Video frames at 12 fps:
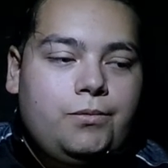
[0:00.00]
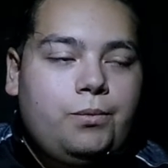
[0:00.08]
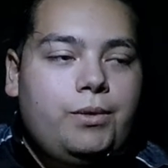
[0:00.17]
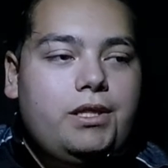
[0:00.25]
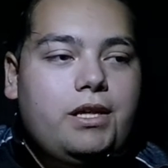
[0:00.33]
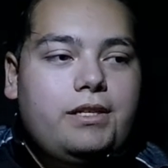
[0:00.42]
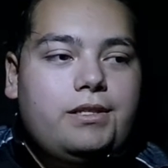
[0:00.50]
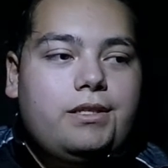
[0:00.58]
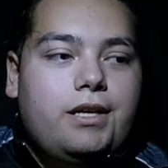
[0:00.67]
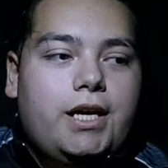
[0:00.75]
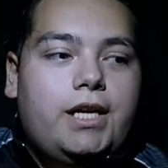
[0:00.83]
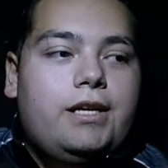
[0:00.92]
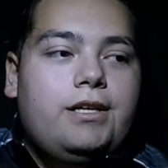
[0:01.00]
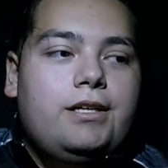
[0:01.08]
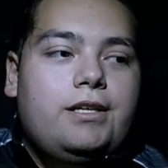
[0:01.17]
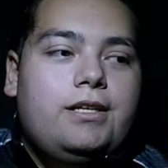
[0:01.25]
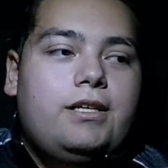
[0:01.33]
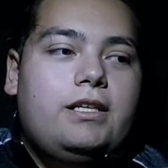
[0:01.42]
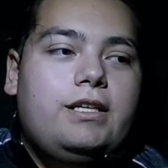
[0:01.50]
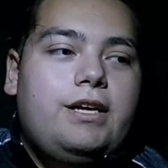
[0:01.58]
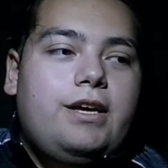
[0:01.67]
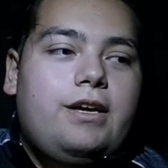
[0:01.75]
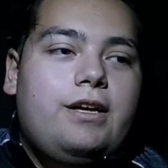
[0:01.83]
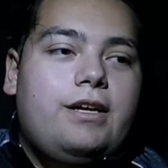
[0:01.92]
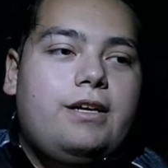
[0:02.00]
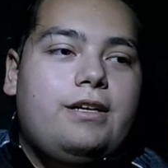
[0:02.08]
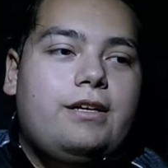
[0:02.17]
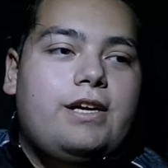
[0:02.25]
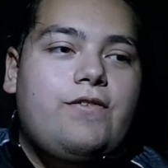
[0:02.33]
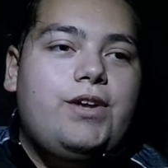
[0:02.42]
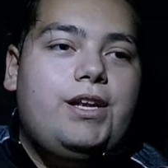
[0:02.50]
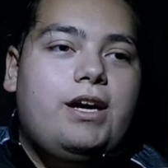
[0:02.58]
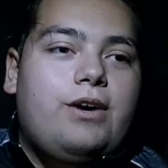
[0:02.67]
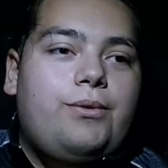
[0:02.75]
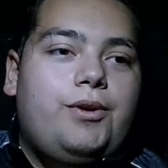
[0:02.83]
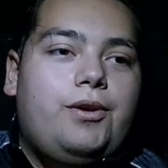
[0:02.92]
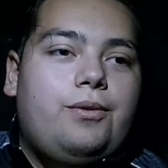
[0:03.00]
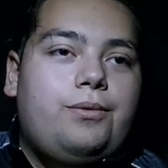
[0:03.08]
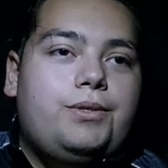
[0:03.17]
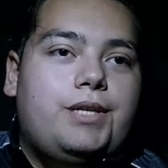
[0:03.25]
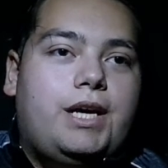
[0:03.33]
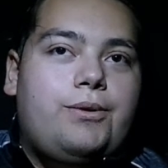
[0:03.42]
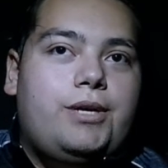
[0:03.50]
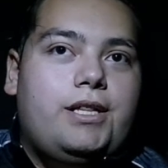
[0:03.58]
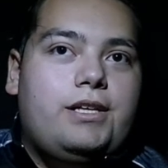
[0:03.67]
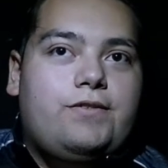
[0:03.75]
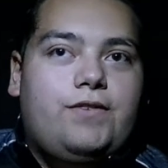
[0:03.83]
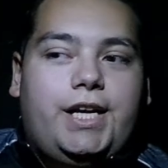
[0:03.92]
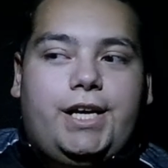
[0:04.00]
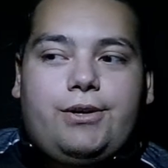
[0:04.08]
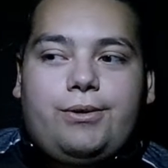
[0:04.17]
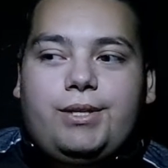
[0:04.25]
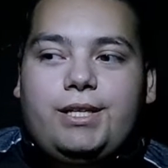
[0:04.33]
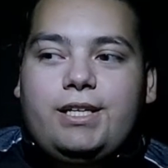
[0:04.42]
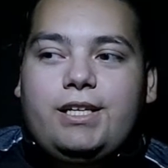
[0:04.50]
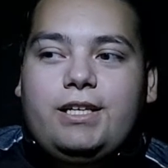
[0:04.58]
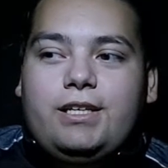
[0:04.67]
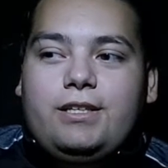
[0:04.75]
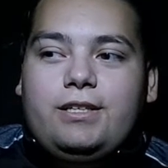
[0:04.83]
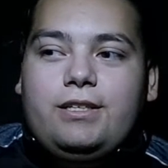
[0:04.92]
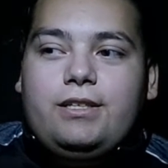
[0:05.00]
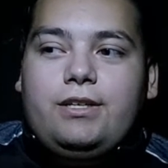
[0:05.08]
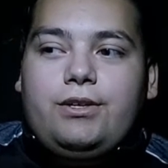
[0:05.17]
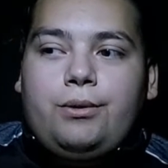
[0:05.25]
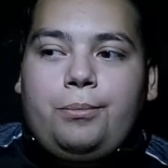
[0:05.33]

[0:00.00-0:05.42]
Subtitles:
With that said, given how you sound in this video, you're